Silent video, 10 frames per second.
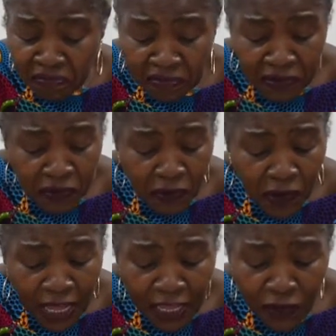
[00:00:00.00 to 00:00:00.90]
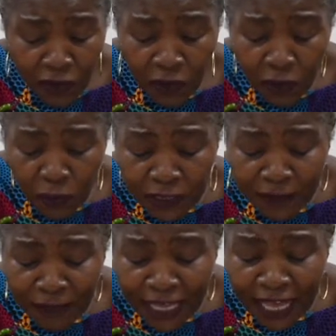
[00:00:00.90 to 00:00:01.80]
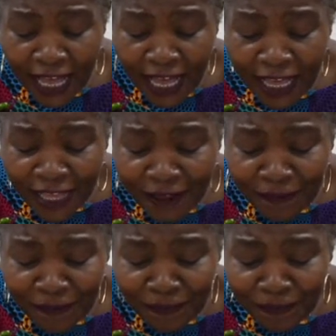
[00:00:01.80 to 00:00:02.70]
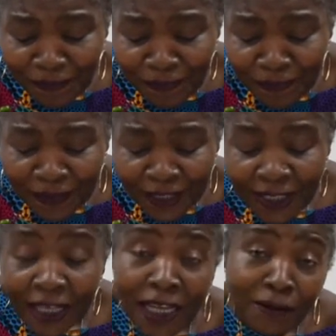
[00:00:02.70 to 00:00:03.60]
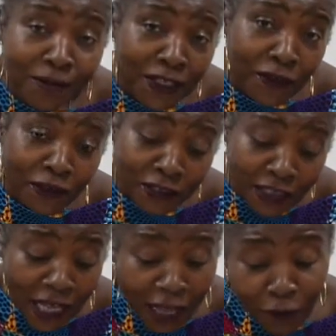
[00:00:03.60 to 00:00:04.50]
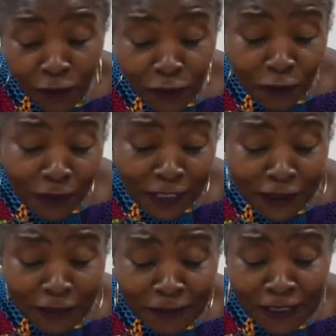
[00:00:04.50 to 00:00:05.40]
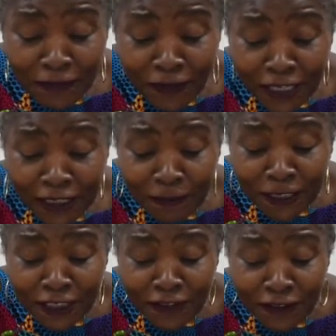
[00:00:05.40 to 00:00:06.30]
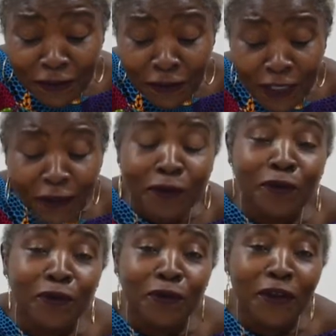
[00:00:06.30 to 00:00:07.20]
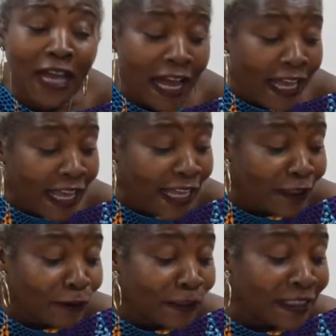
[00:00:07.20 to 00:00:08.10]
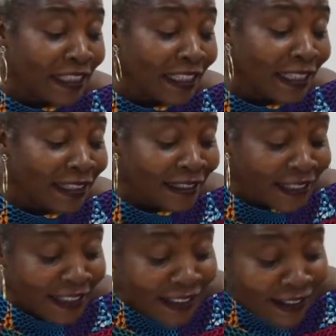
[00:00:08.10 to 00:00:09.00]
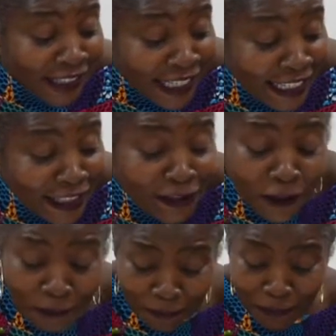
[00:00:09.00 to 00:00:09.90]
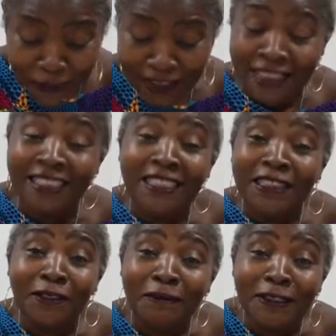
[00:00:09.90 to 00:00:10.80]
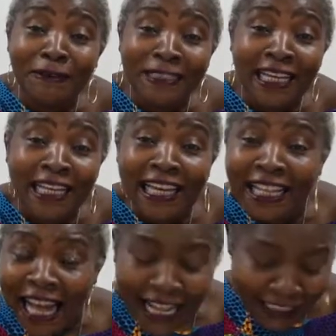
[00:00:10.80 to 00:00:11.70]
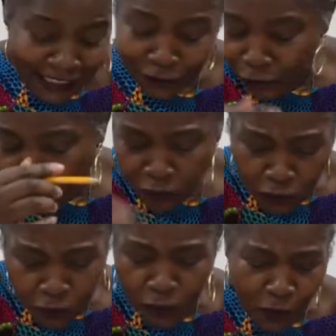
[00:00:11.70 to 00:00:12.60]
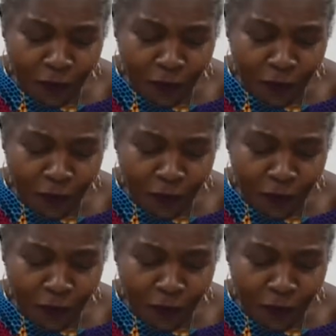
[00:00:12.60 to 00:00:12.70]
So I go with my I, and because I want to make something very special, so I'm gonna do the I. I don't see any top, but this is something I can add. So.